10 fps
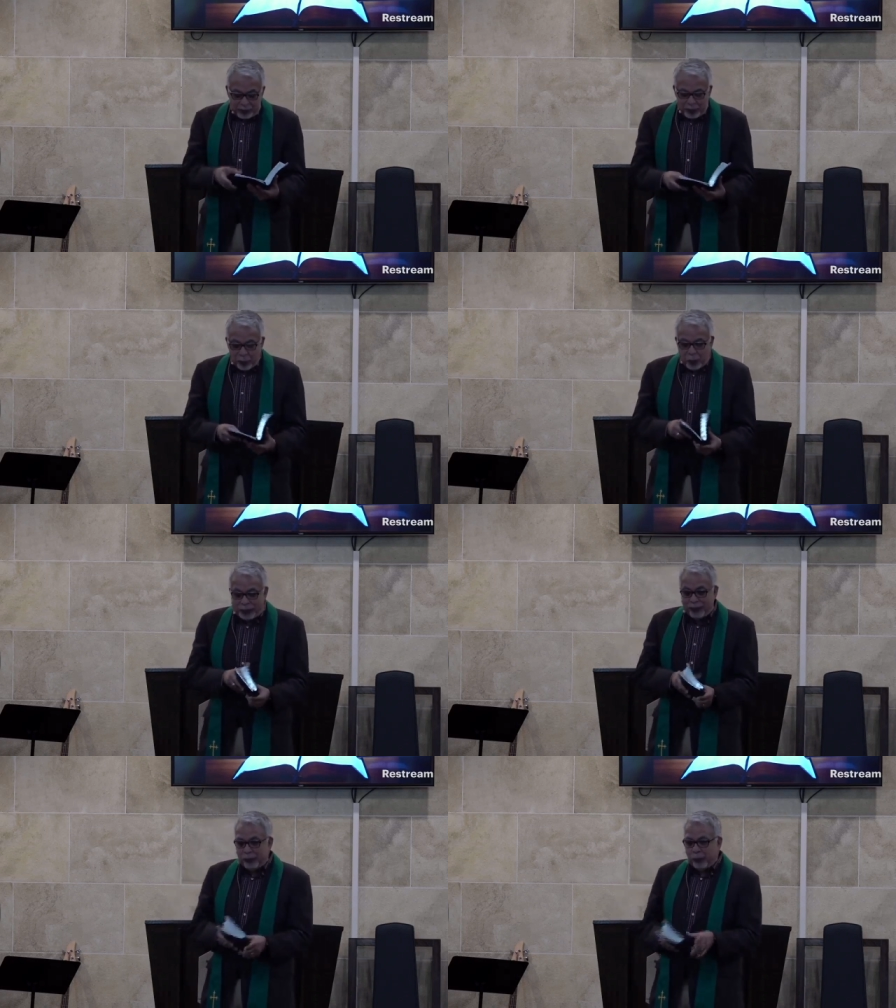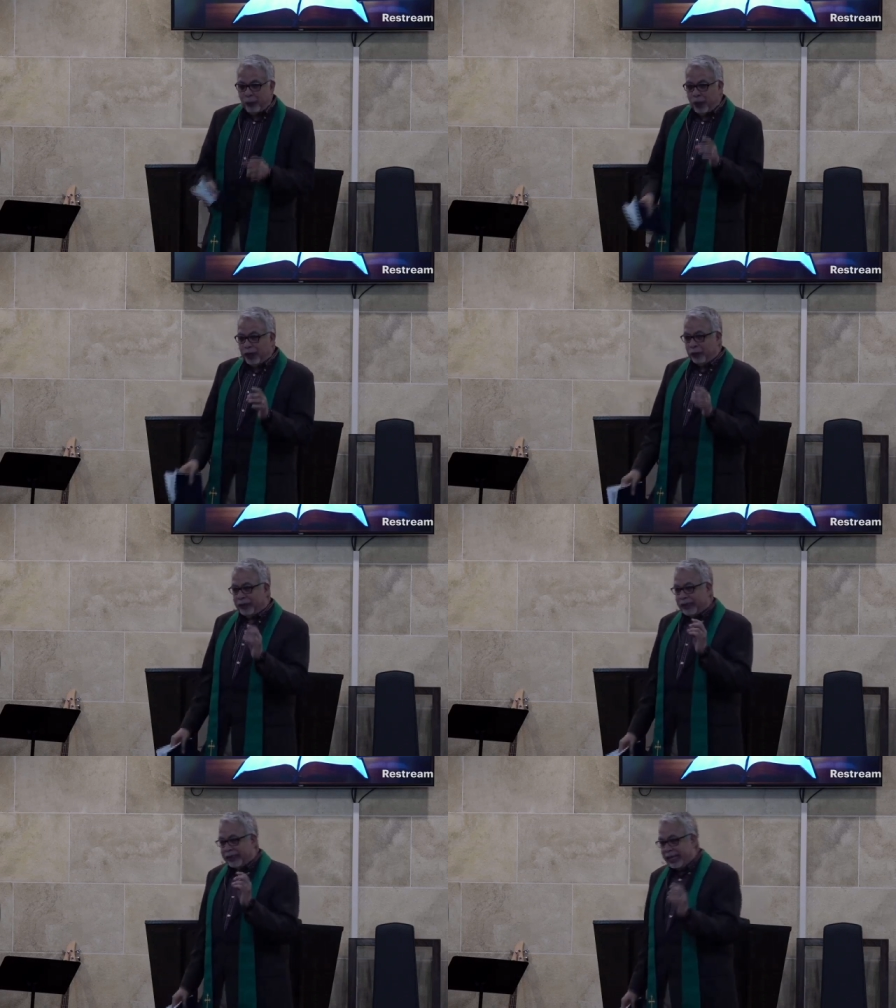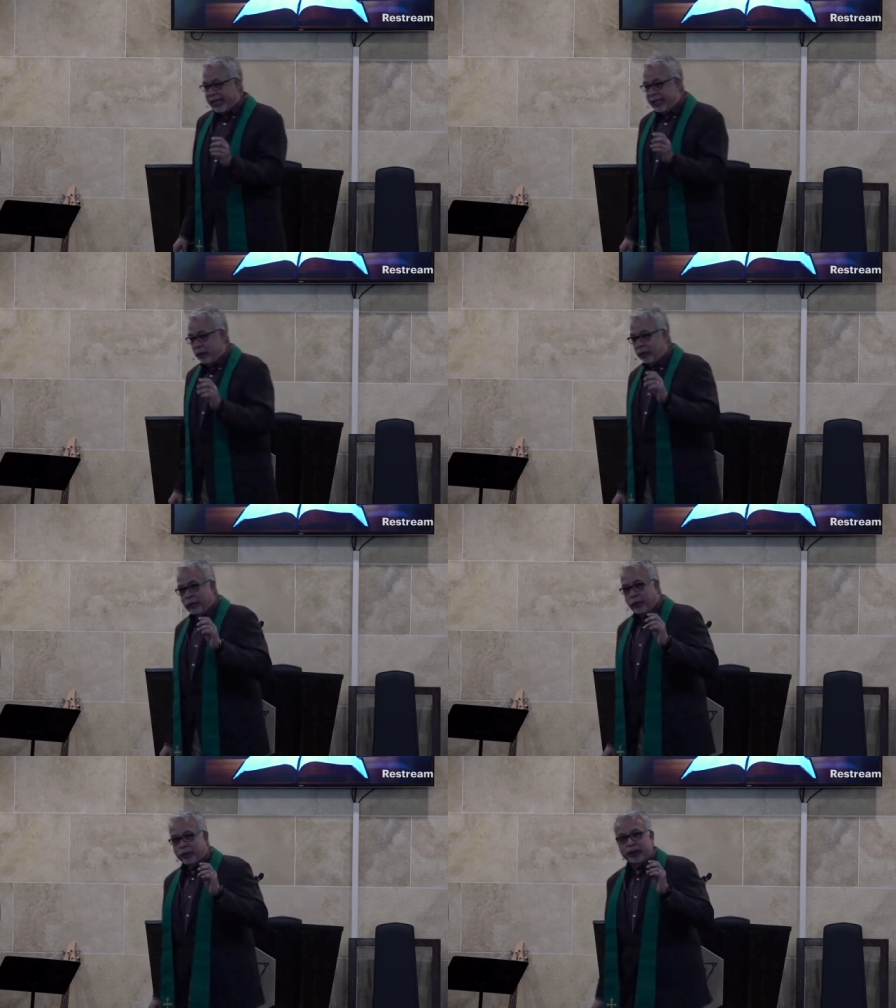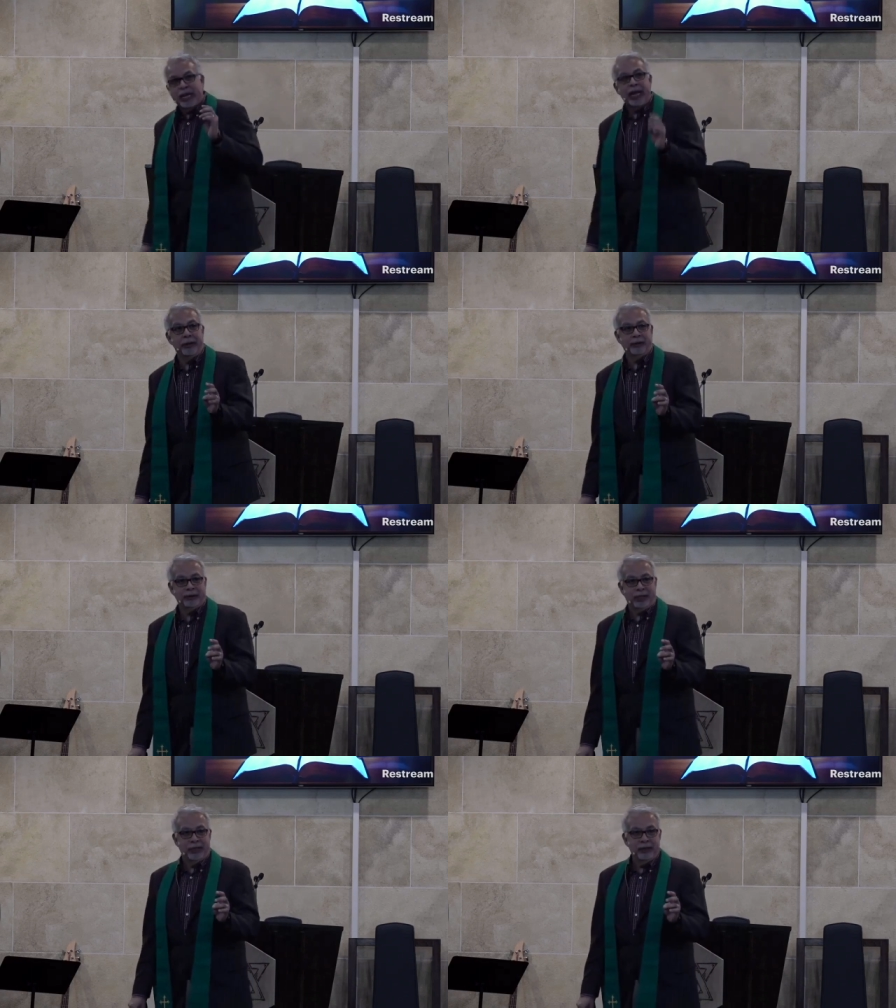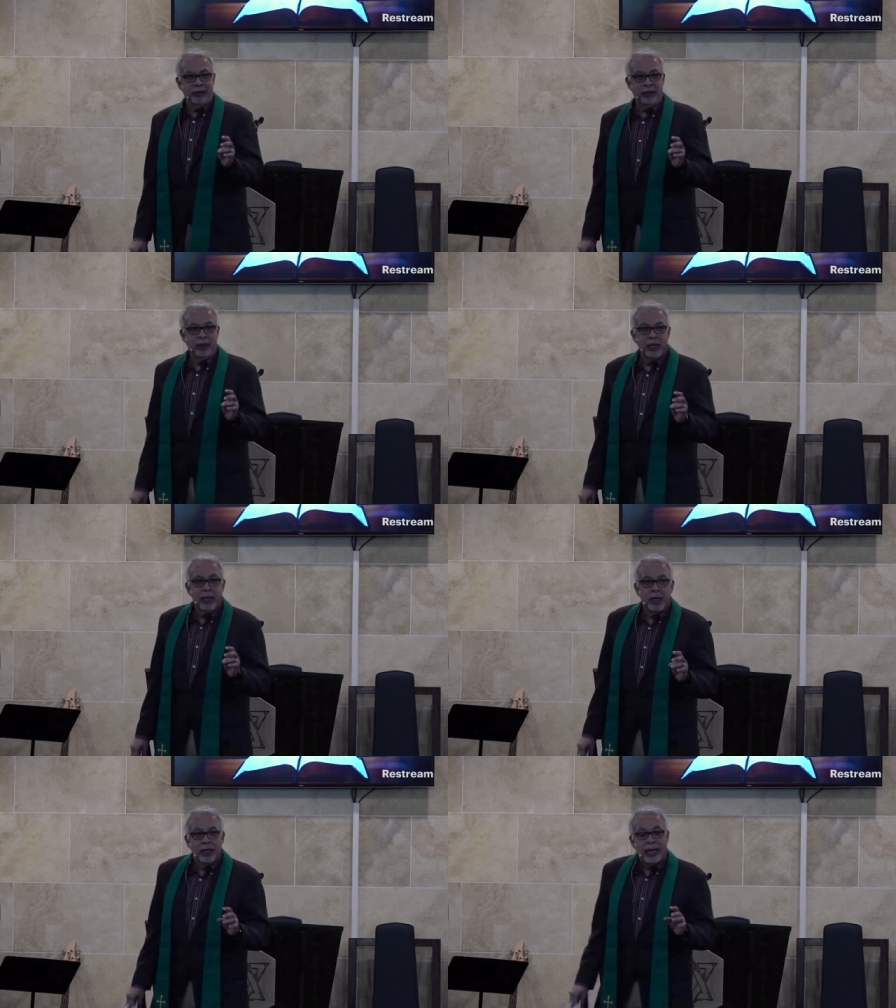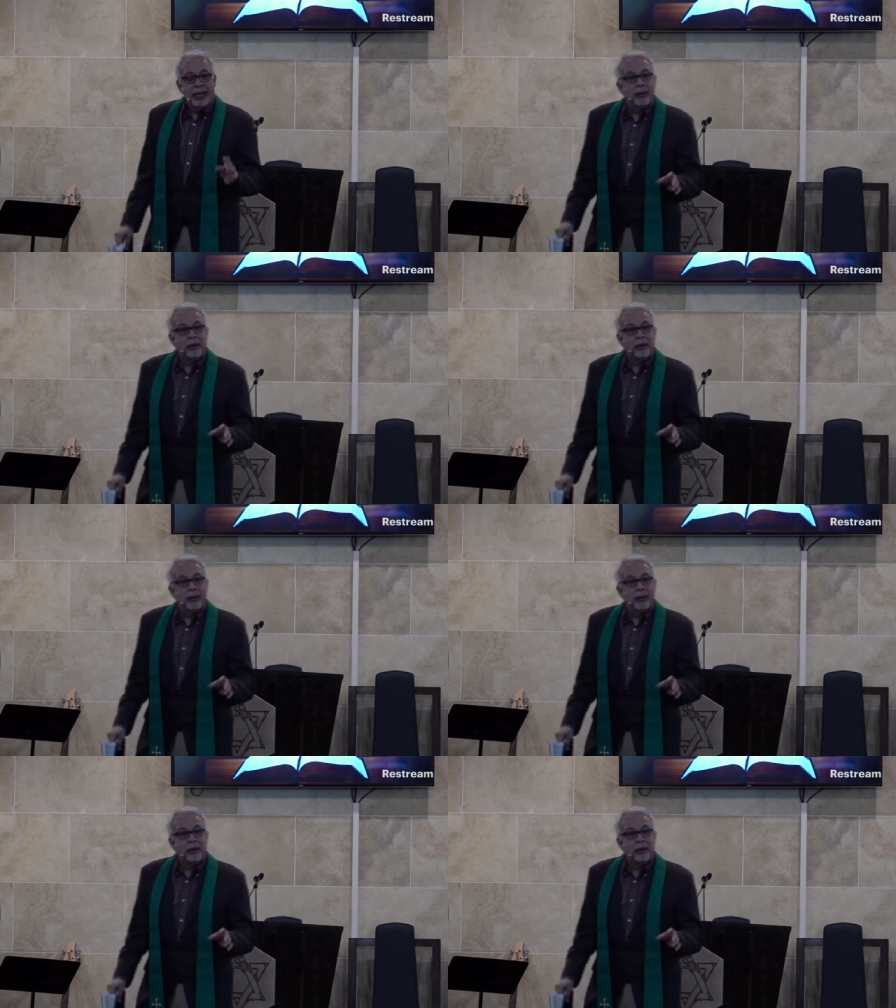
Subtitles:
what Brooke was seeing were shadows. Like